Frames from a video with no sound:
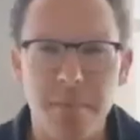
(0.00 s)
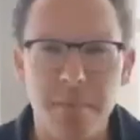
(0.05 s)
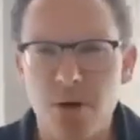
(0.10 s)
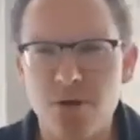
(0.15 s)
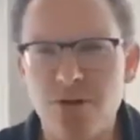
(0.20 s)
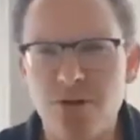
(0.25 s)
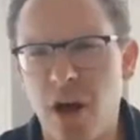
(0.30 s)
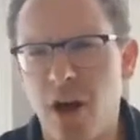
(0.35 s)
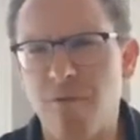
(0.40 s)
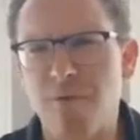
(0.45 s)

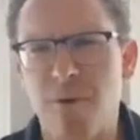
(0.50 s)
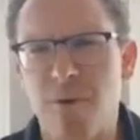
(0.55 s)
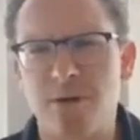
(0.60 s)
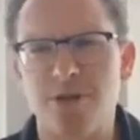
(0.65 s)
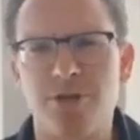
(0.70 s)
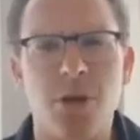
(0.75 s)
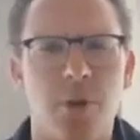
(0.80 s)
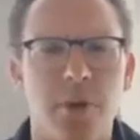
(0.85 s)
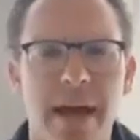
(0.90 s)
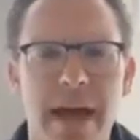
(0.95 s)
Most softwares
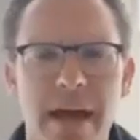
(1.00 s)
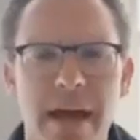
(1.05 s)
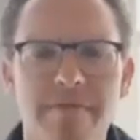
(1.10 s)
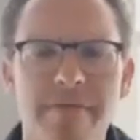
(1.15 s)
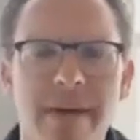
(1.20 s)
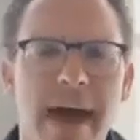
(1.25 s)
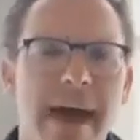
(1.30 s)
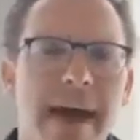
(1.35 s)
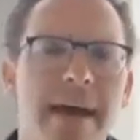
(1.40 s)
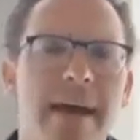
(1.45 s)
don't have
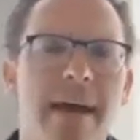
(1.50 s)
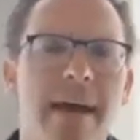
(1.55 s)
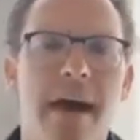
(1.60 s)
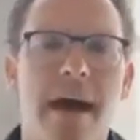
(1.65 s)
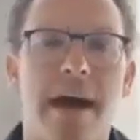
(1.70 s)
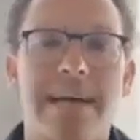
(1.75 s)
that,